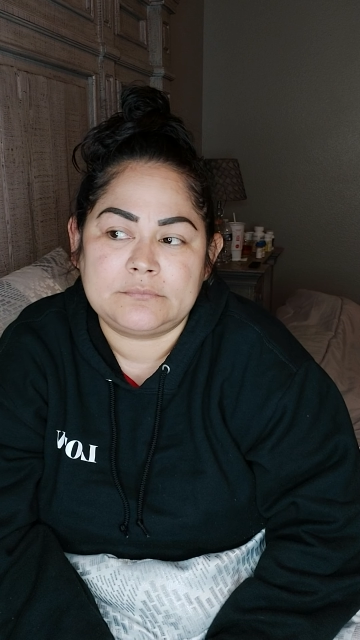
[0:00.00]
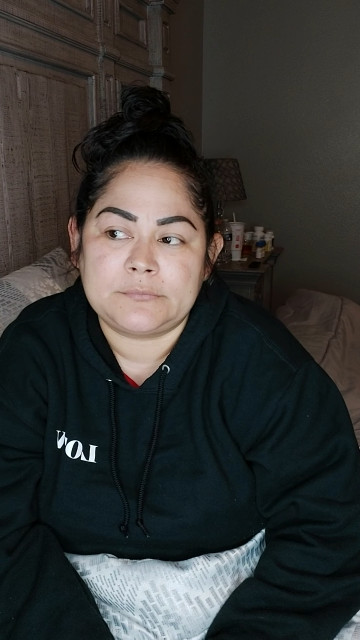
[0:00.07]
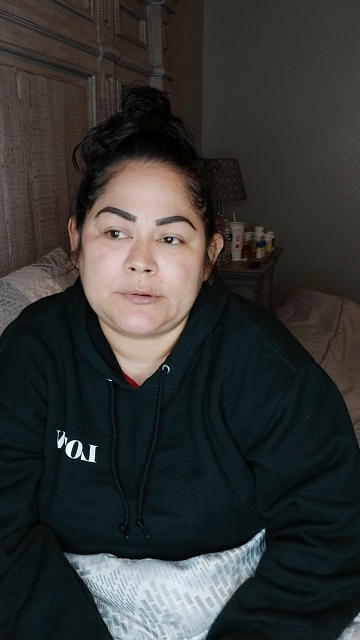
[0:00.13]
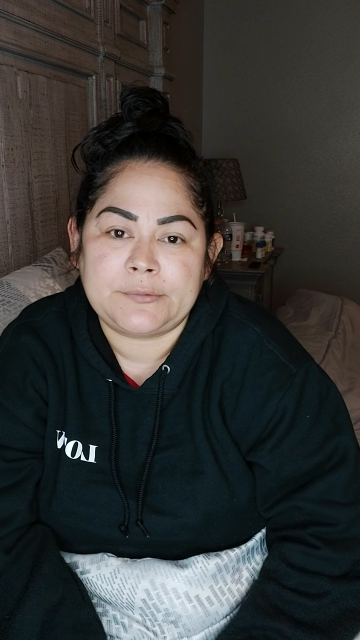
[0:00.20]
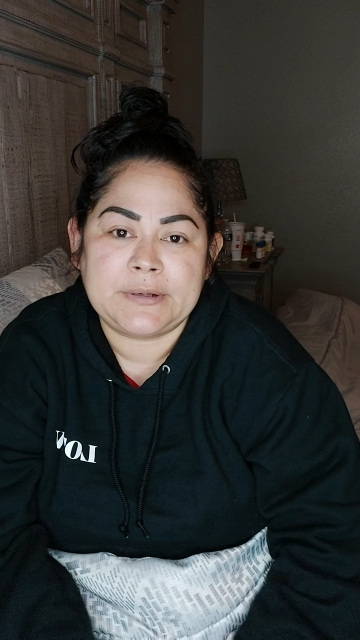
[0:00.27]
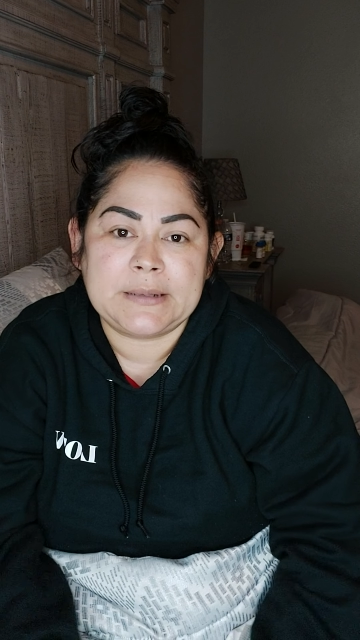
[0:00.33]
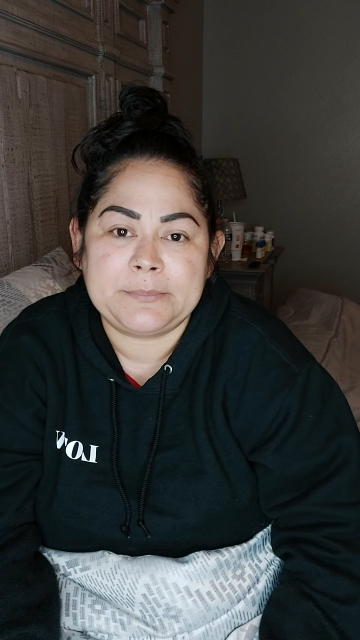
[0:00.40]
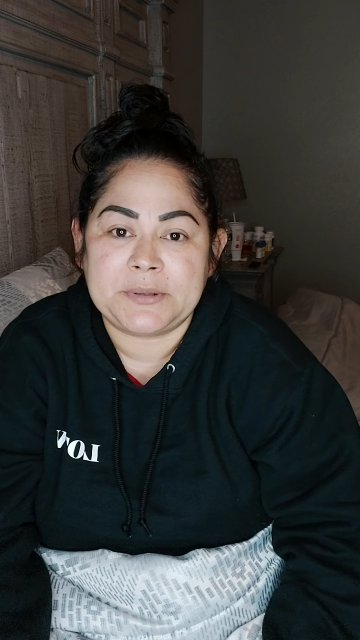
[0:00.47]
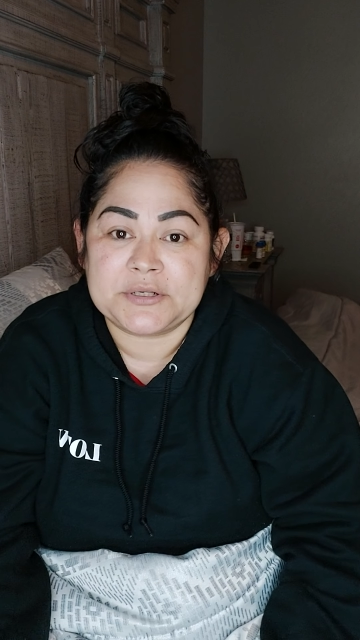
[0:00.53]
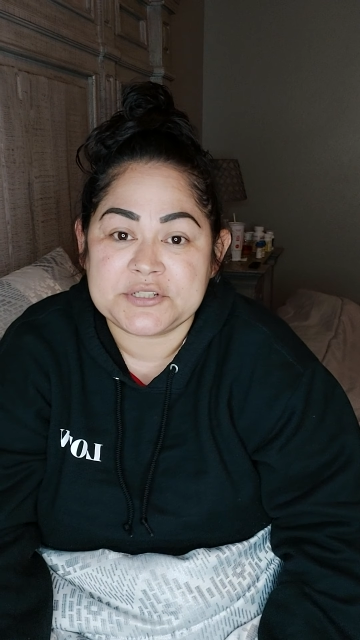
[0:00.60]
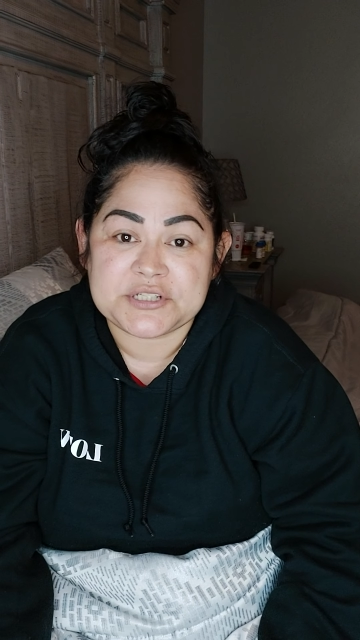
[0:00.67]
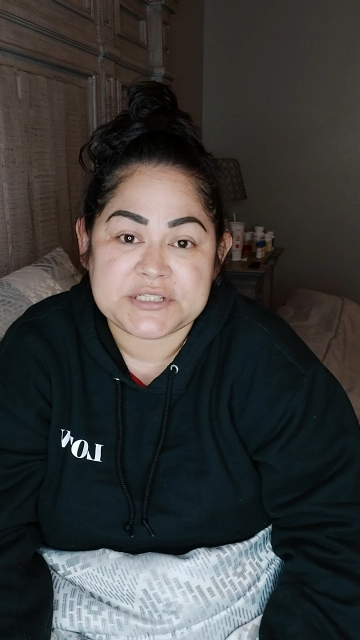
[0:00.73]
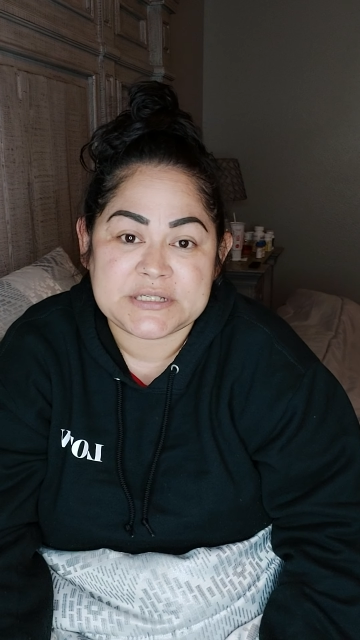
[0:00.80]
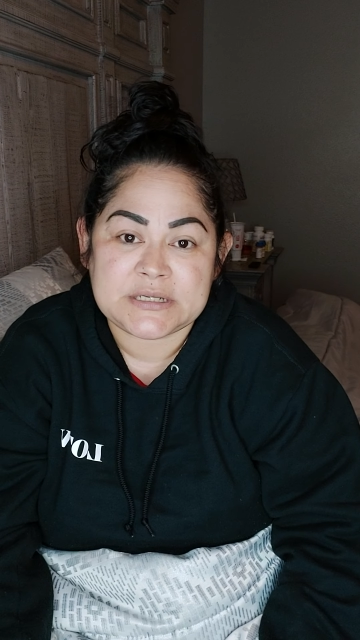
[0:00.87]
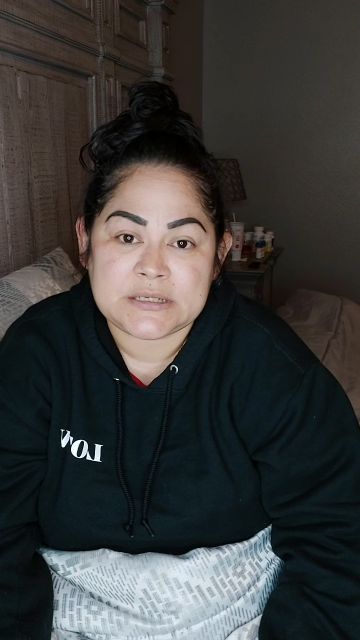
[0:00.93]
already
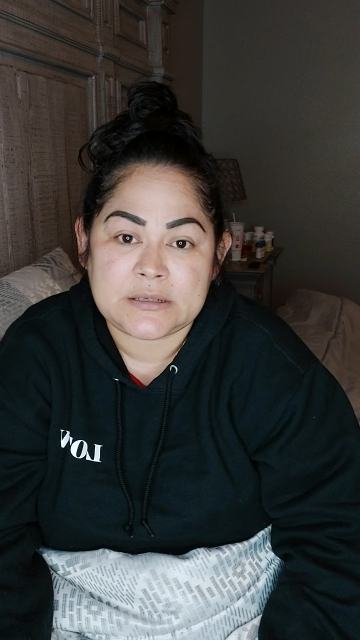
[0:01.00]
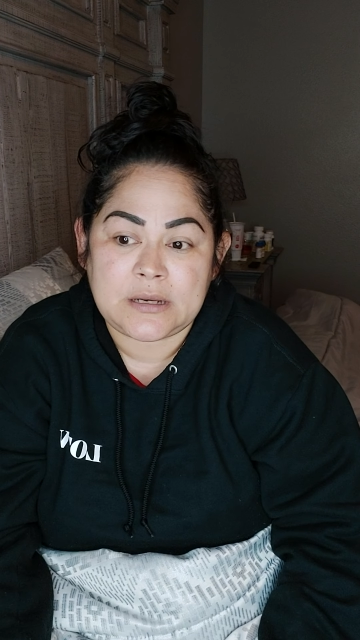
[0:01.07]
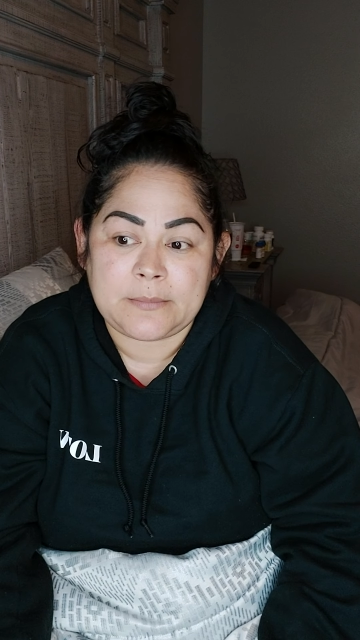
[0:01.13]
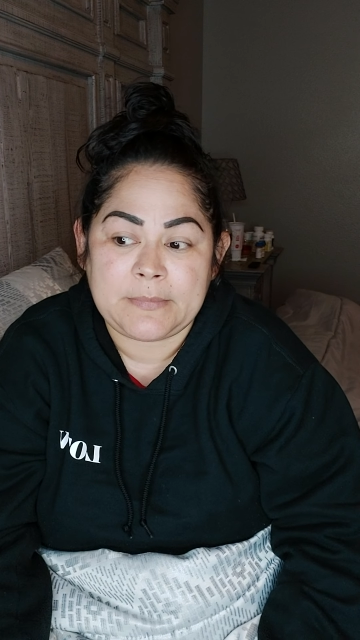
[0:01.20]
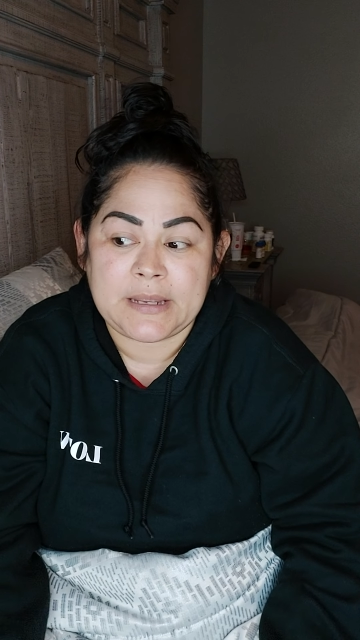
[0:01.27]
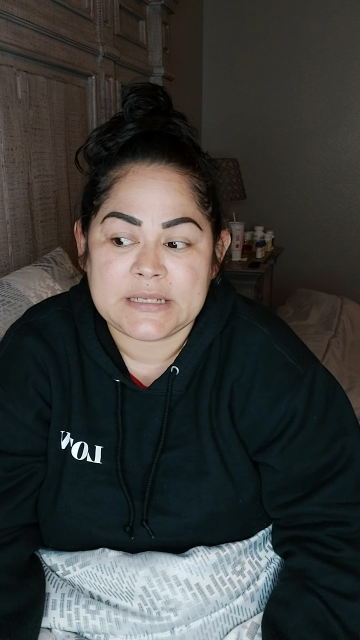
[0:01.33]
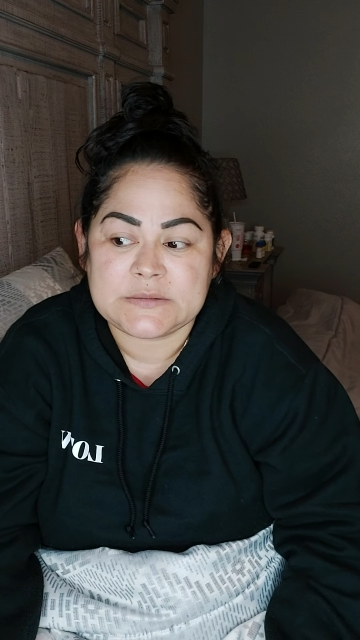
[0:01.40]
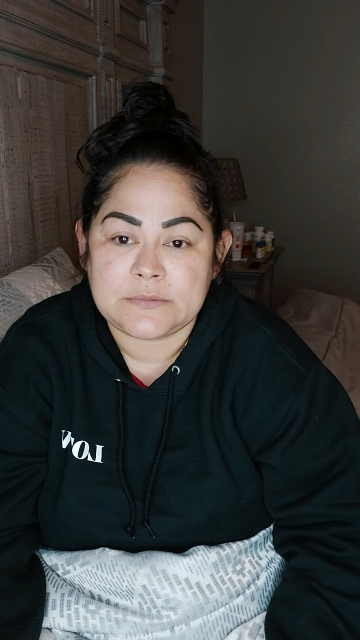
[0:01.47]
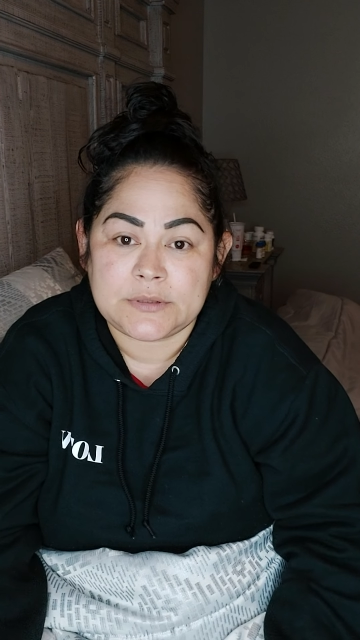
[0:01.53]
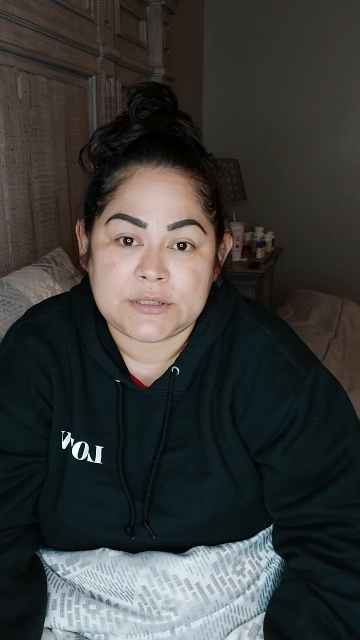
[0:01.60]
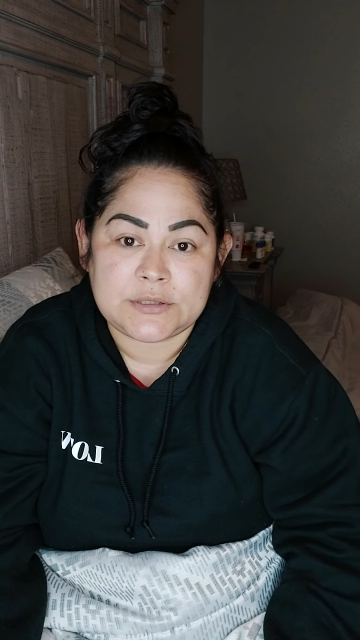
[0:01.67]
purchased it. I might as well